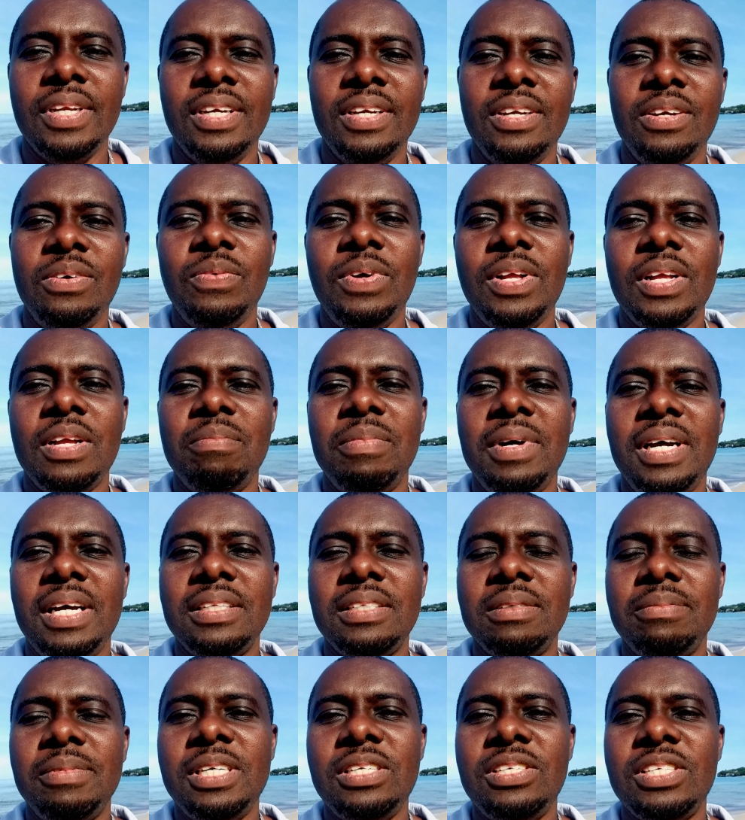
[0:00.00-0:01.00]
Welcome back to
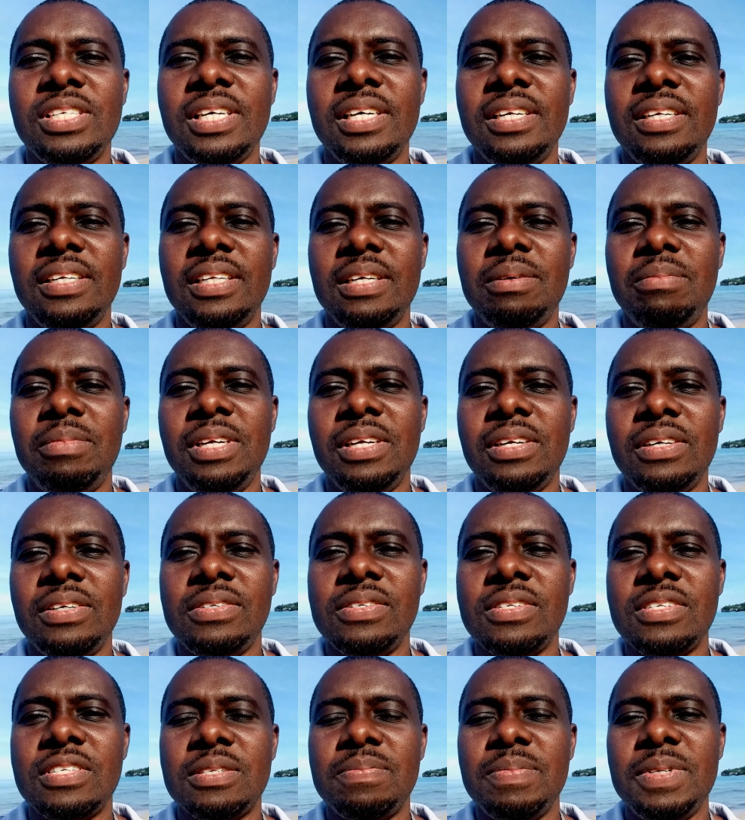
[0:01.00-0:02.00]
my channel. I'm here on
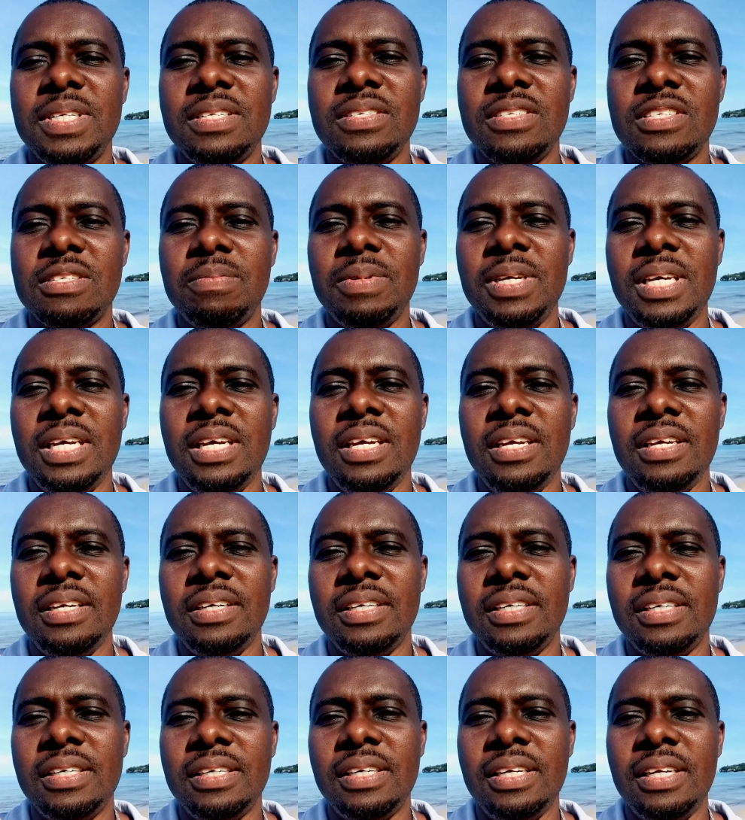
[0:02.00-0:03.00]
Smittons Bay
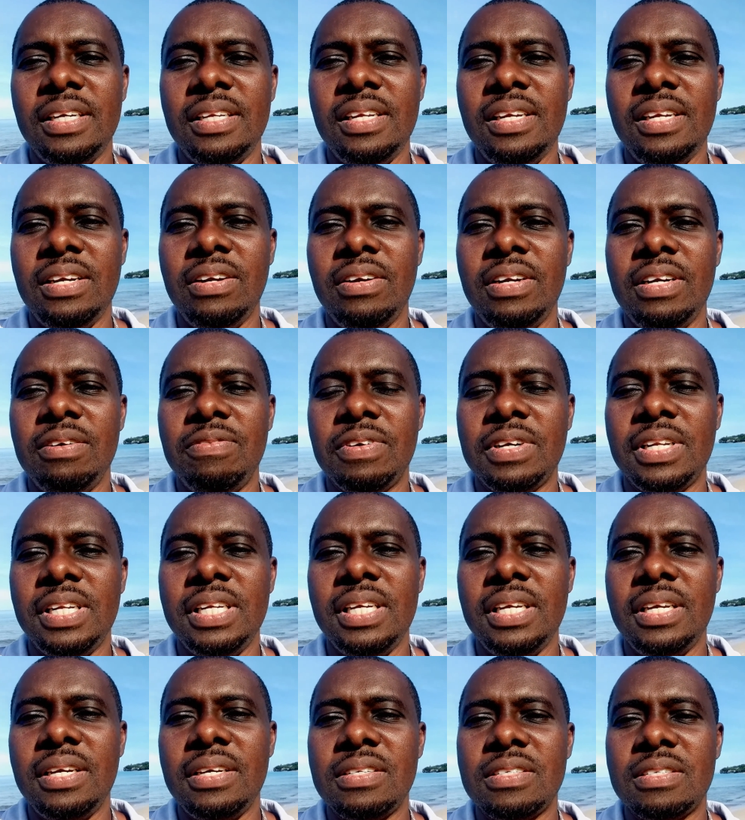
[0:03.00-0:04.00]
in the area of
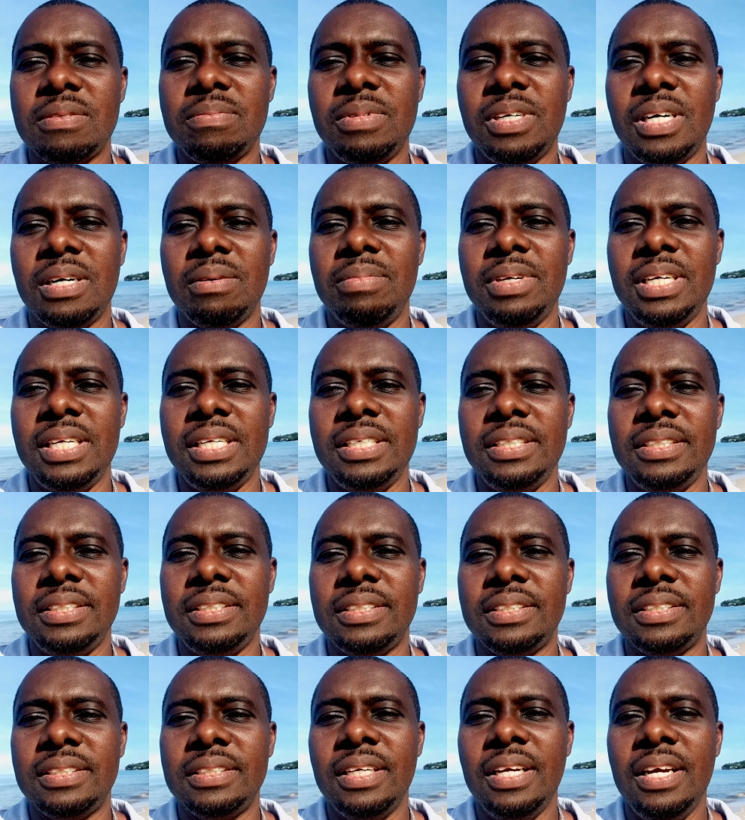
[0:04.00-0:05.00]
Clinkets,
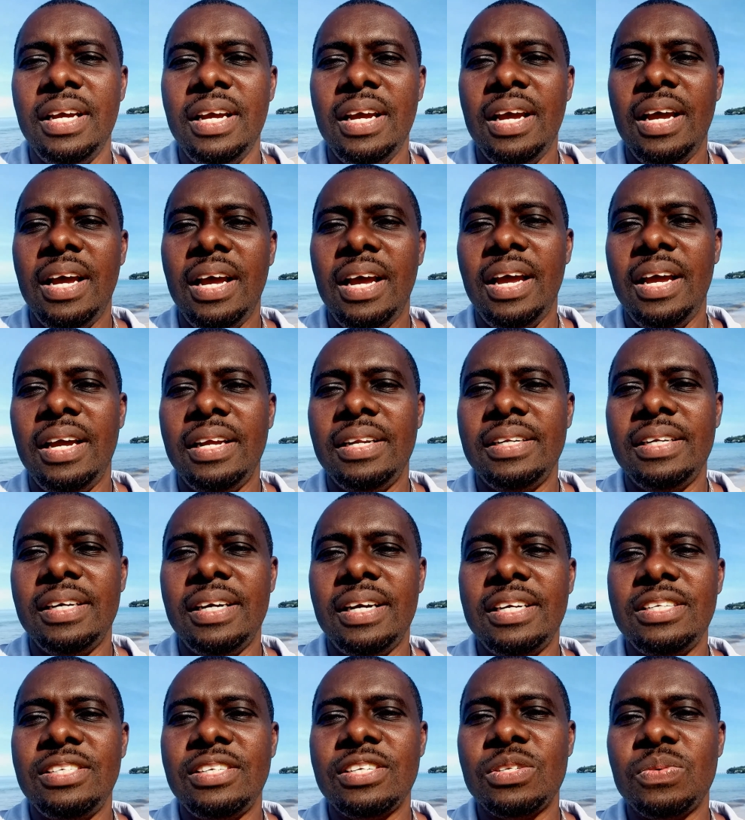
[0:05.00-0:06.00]
Barbados, and
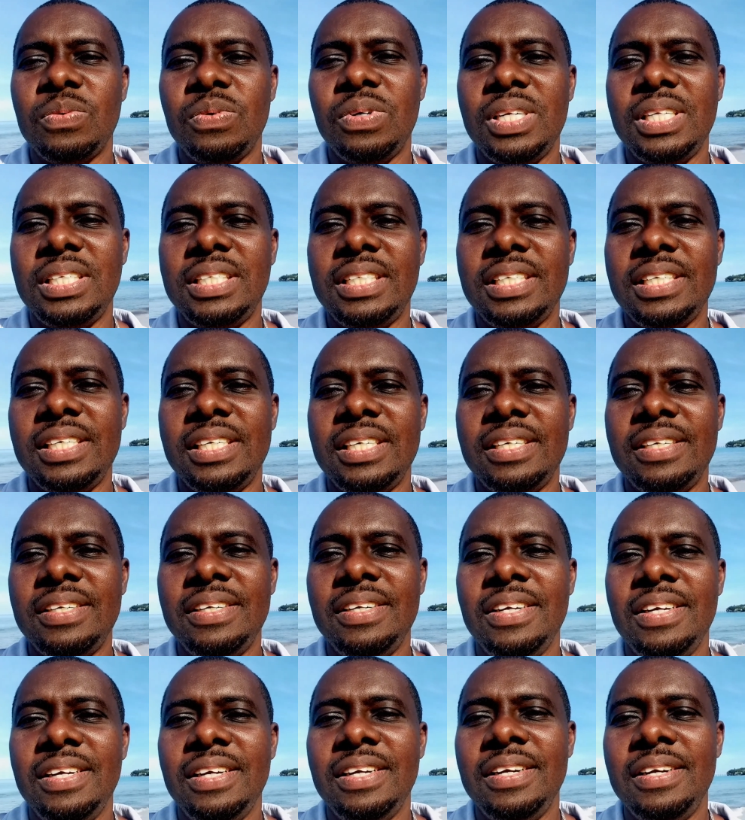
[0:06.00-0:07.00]
I just wanted to
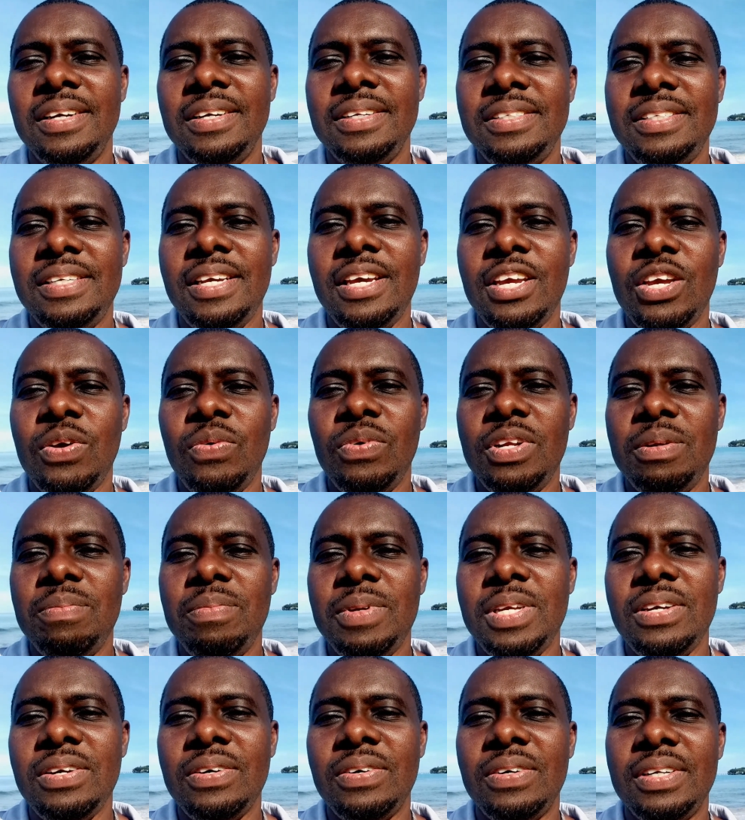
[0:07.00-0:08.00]
take you with
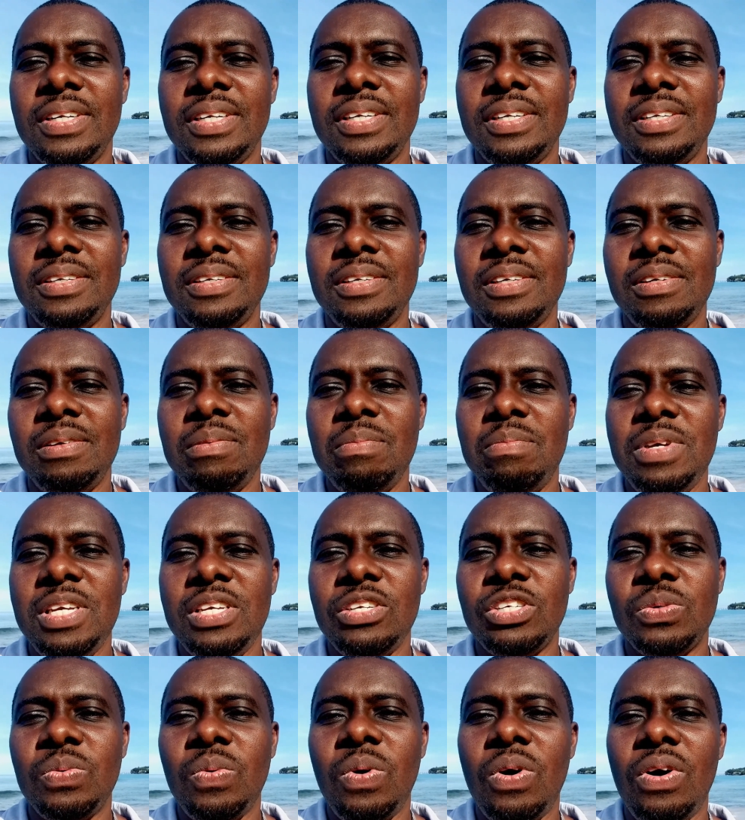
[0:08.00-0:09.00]
me on a
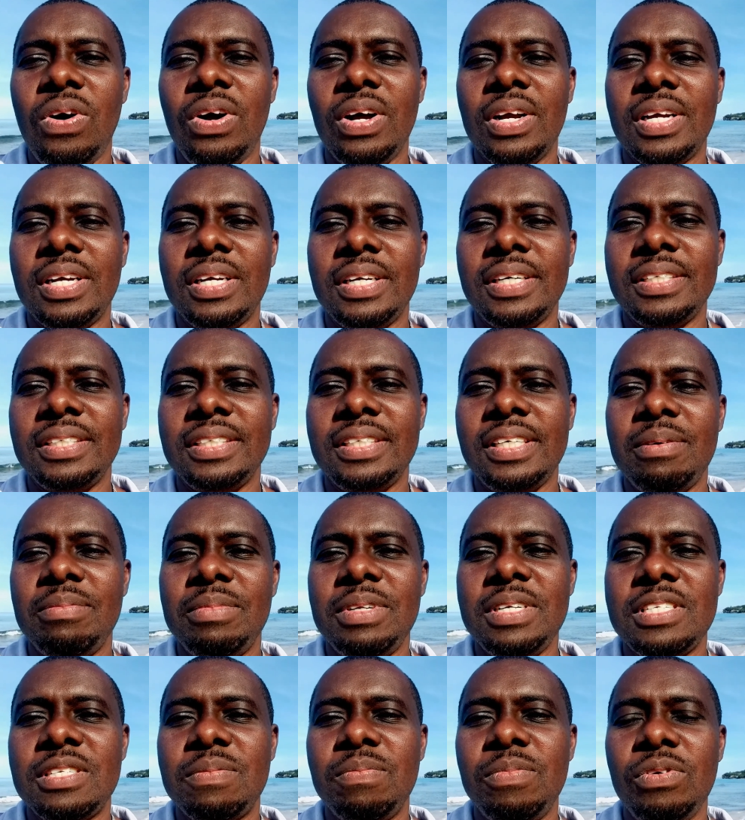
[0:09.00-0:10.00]
beach walk up
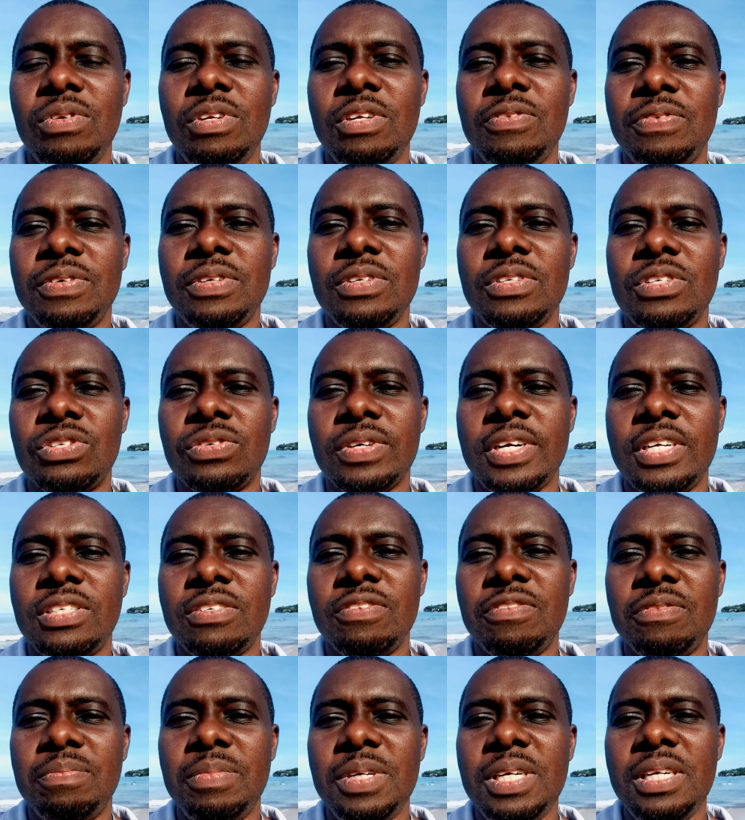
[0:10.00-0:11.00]
this beautiful stretch
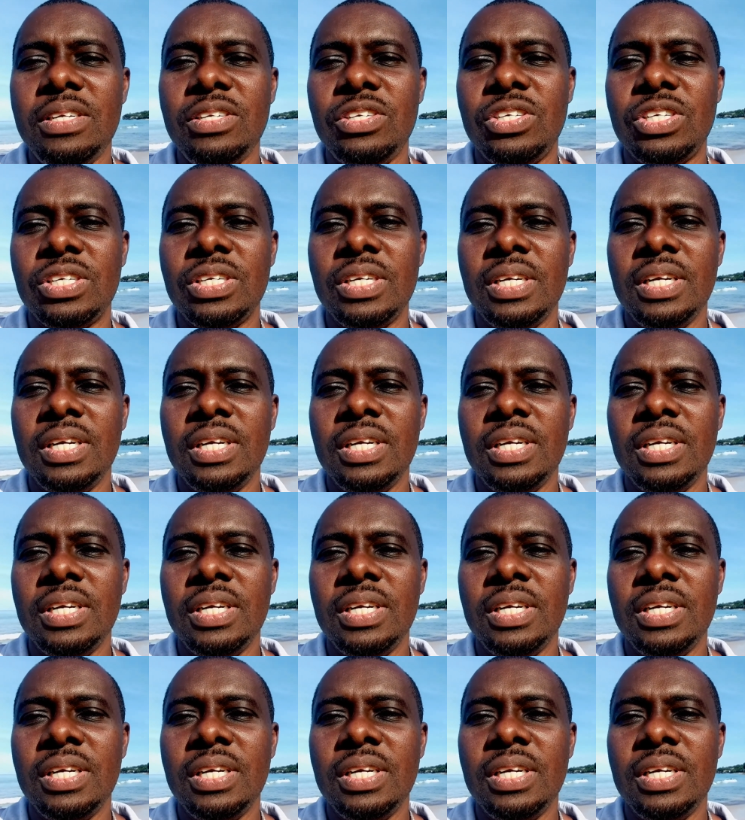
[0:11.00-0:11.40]
of beach.